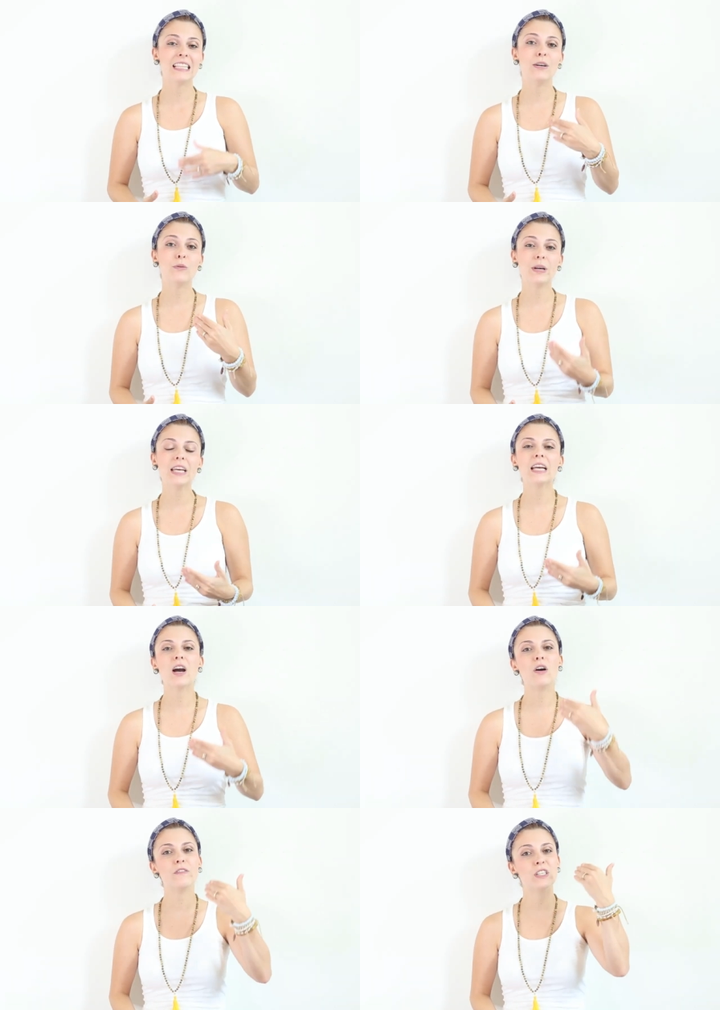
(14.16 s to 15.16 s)
the week
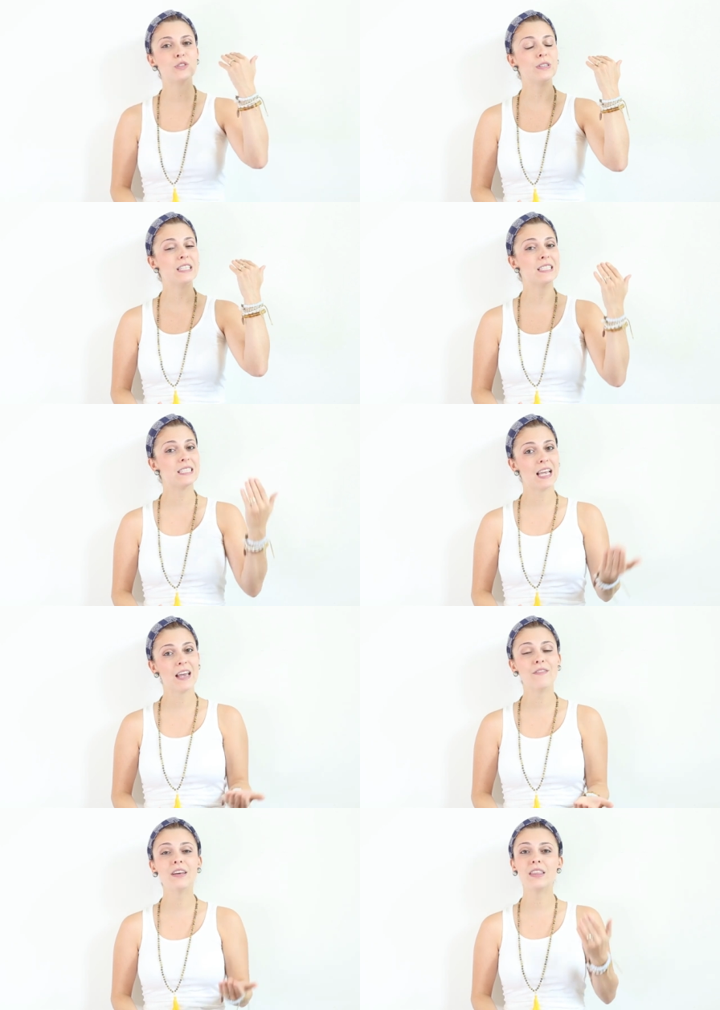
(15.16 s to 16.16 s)
of the
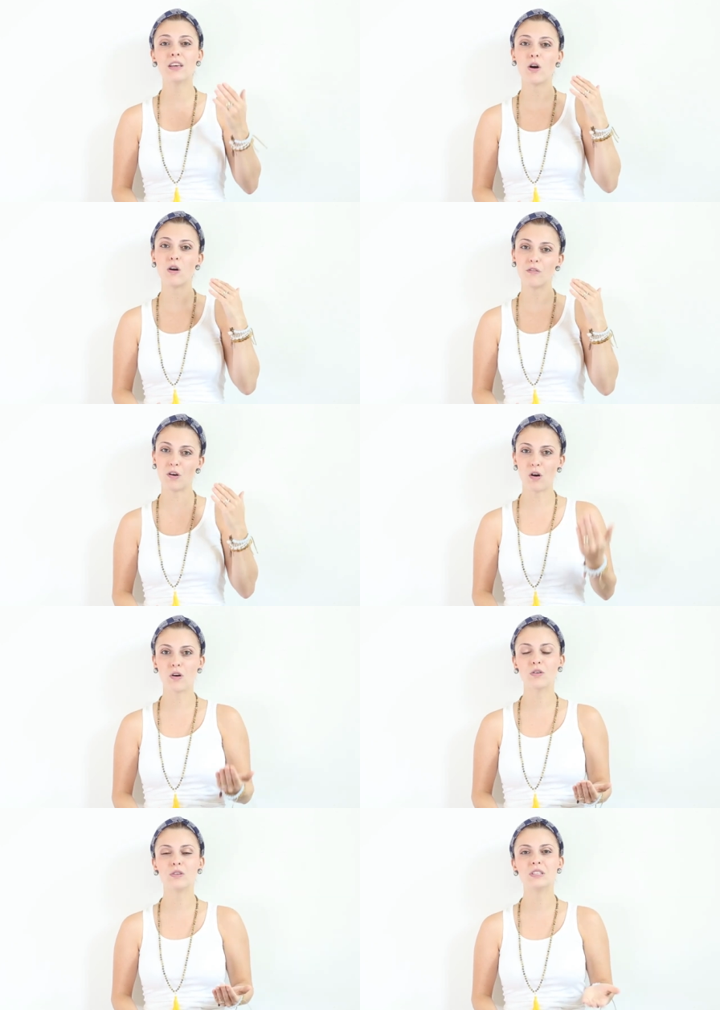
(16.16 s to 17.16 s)
27th of
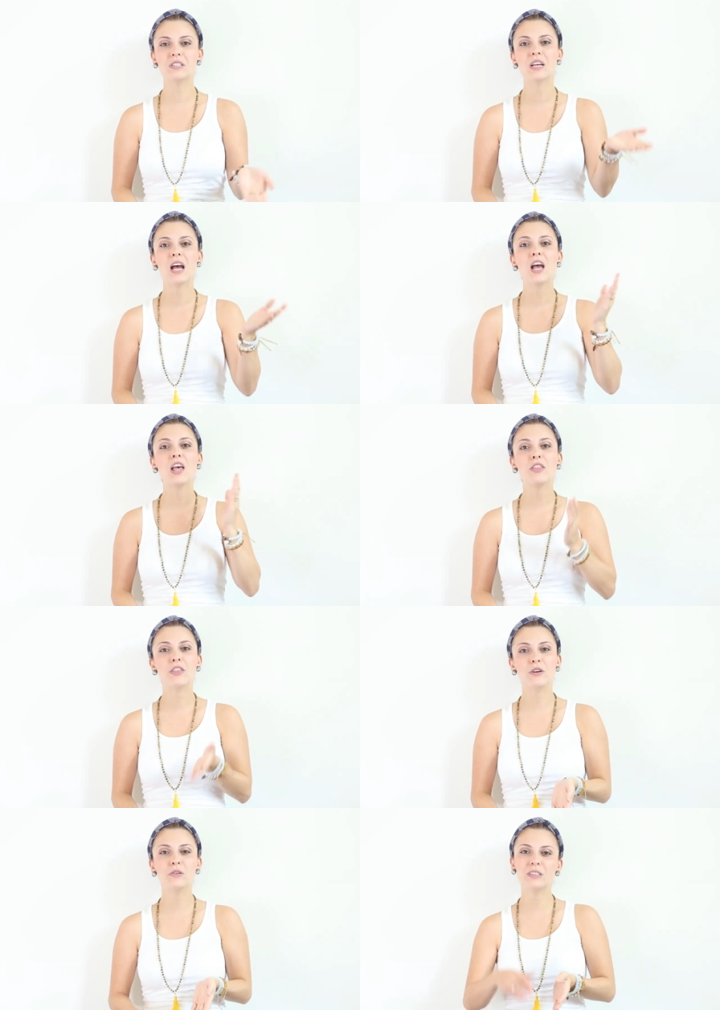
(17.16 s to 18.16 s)
August
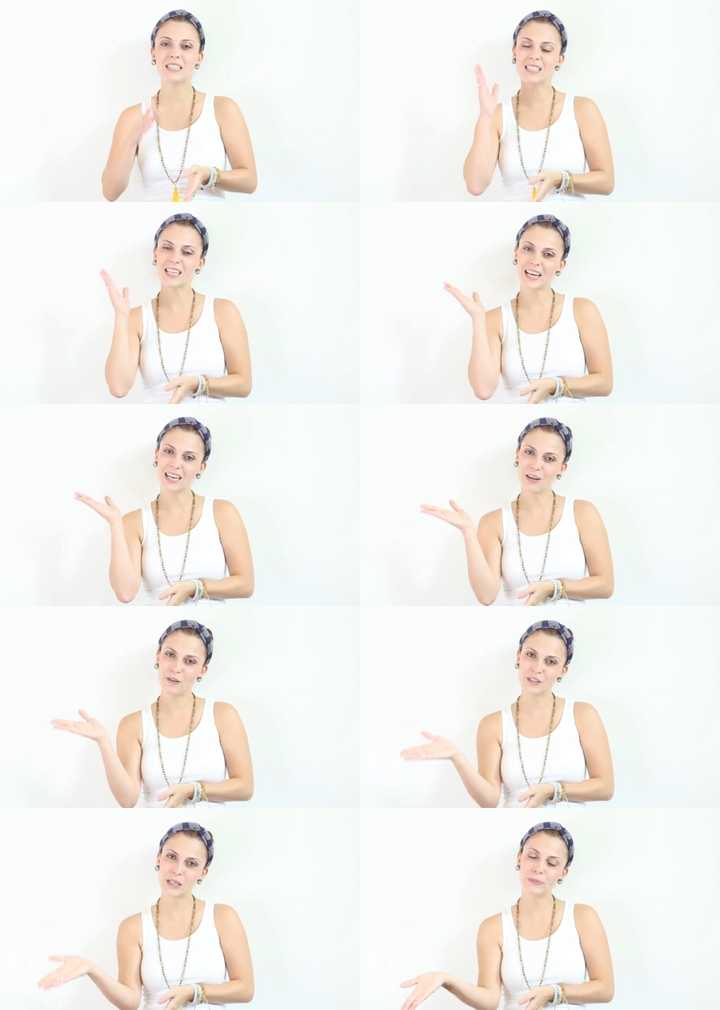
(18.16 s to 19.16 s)
through the 2nd
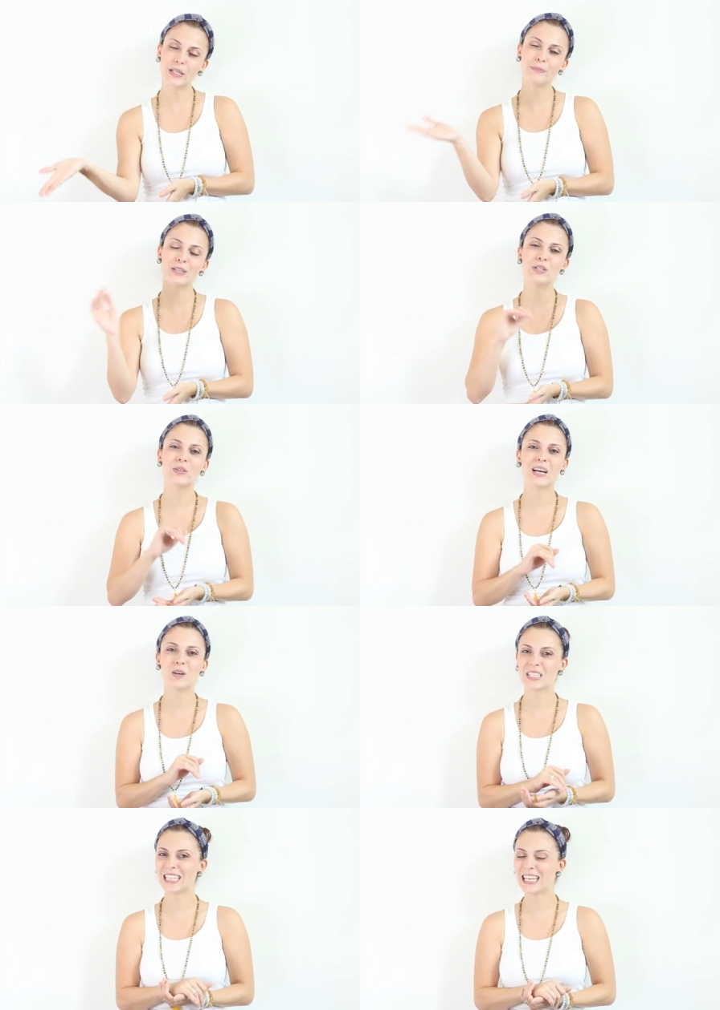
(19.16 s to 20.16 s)
of September
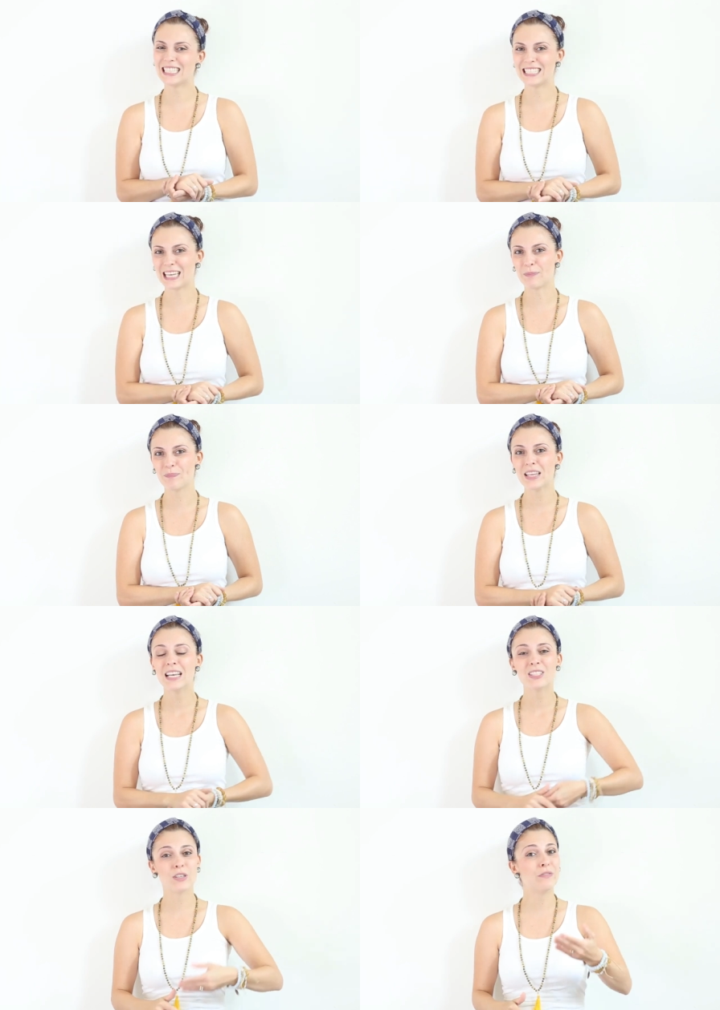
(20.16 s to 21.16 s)
2018.
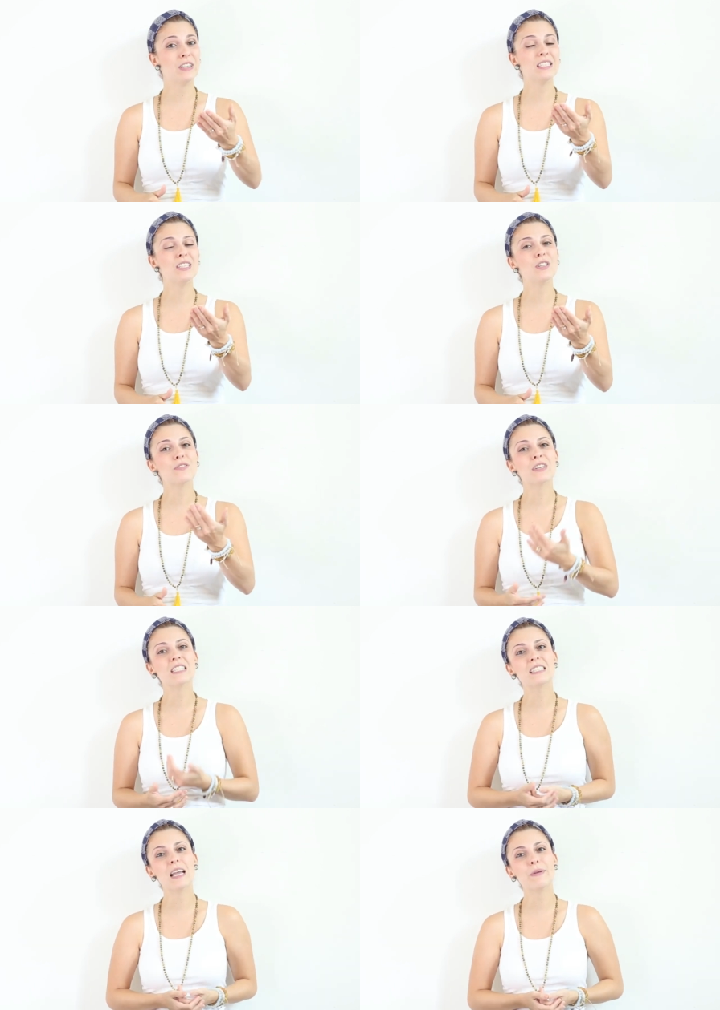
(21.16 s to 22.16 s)
So if this is your
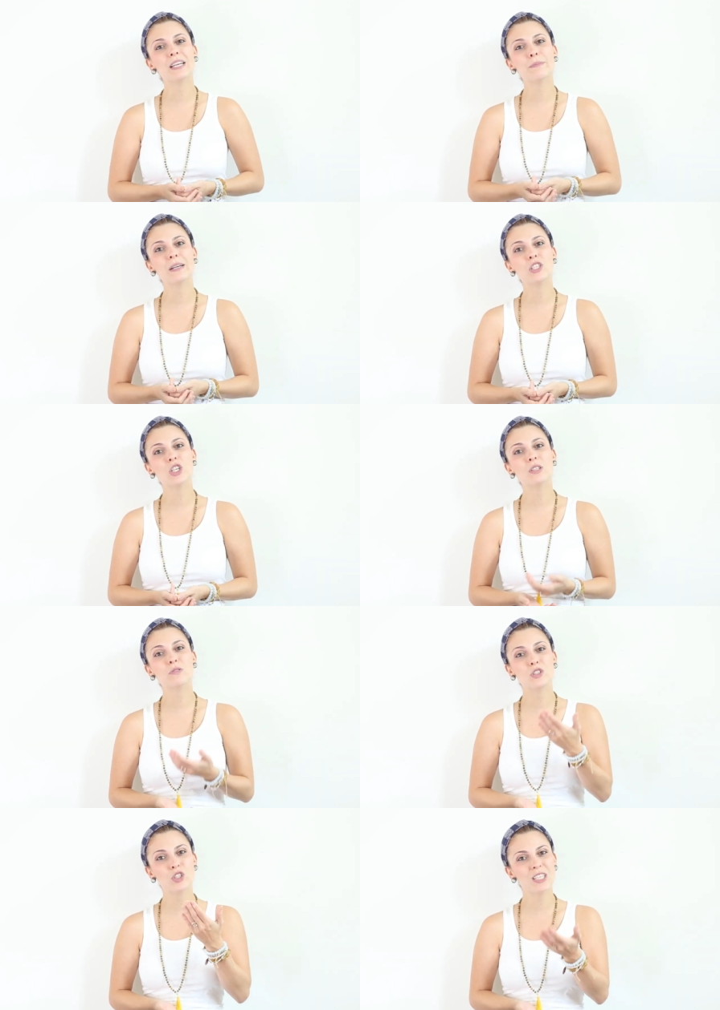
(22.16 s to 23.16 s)
first time here in my
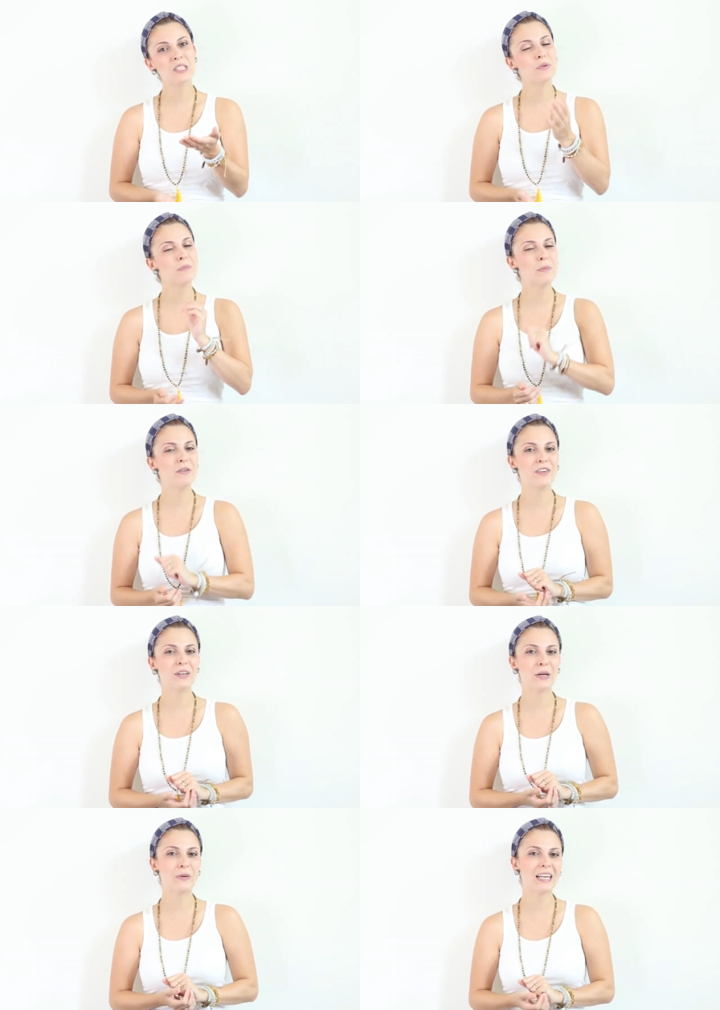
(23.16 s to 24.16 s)
channel, just remember
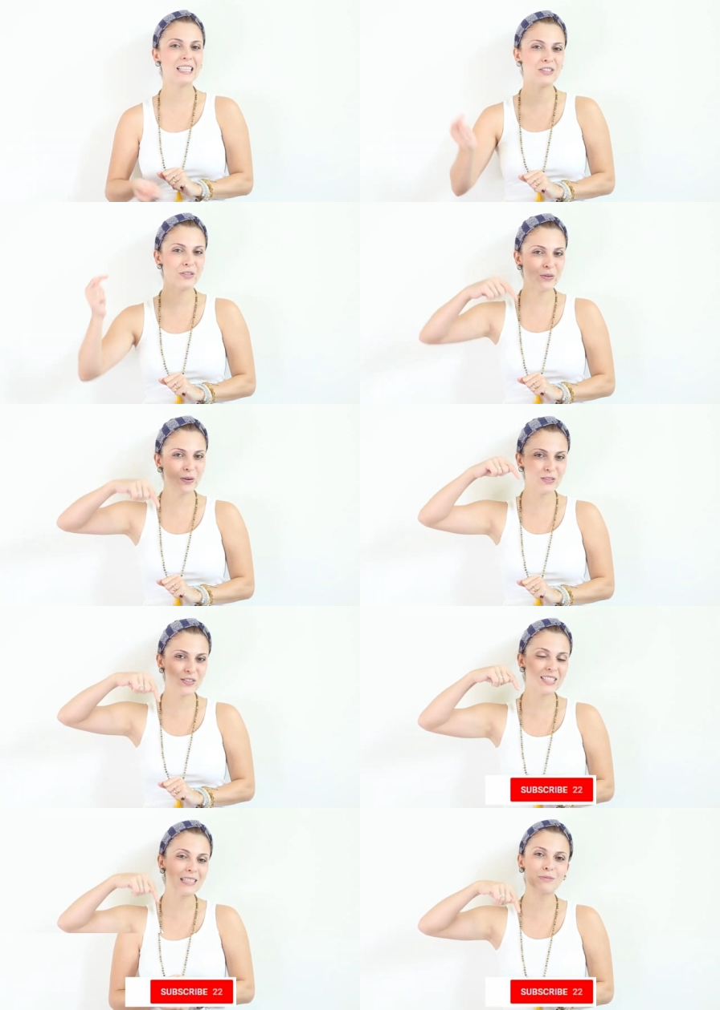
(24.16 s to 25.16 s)
very quickly to go to
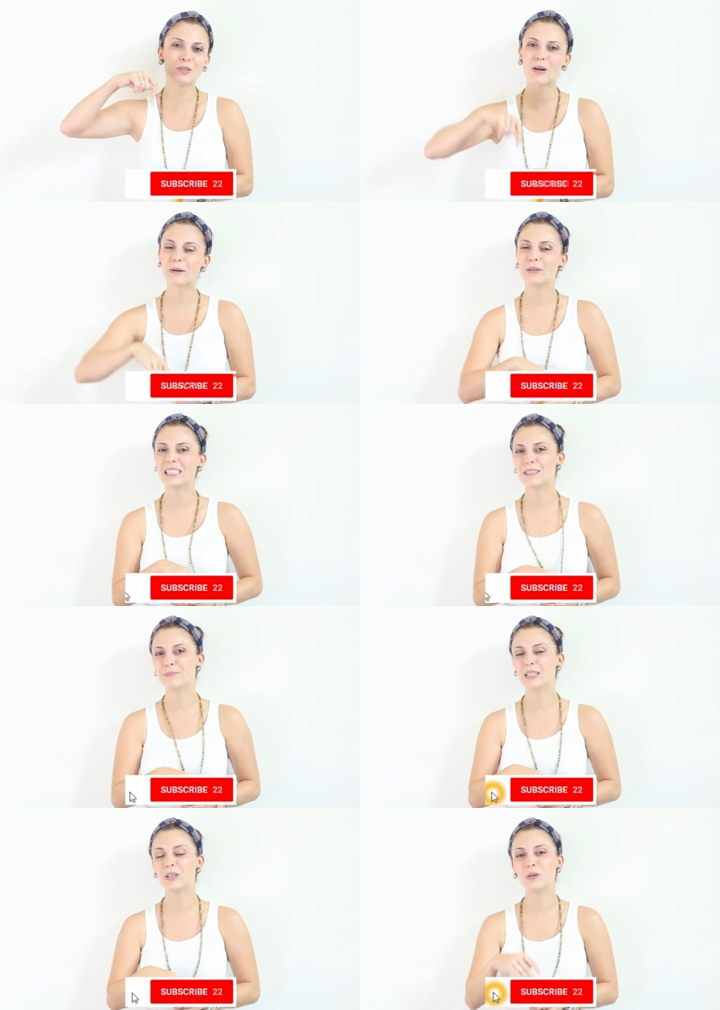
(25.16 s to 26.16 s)
the subscribe button
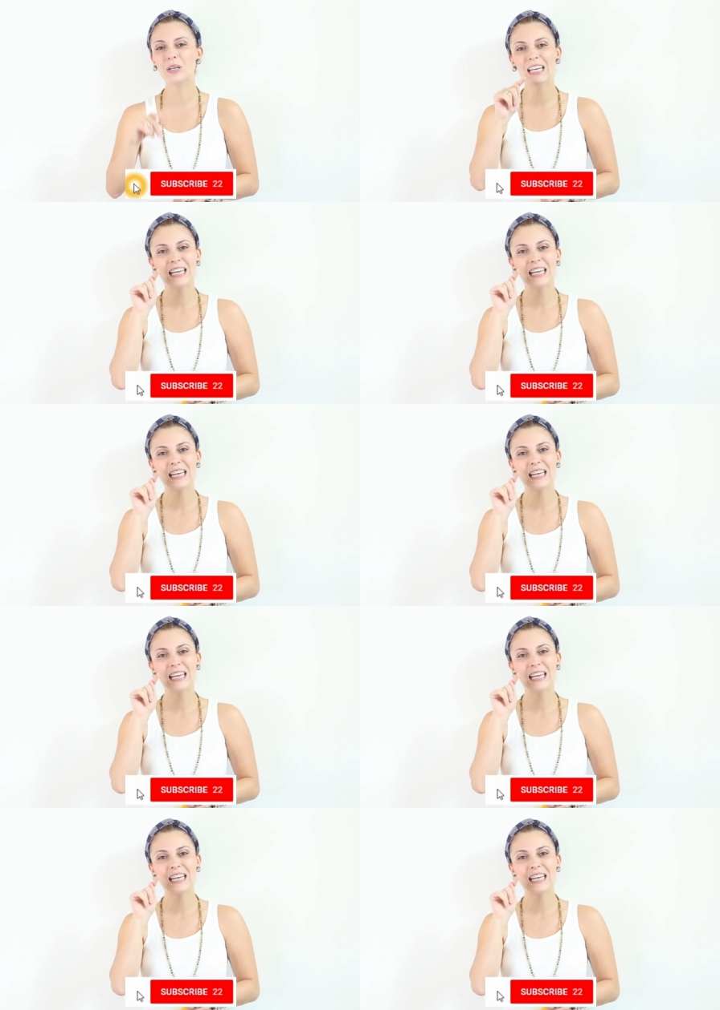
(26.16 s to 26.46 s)
below,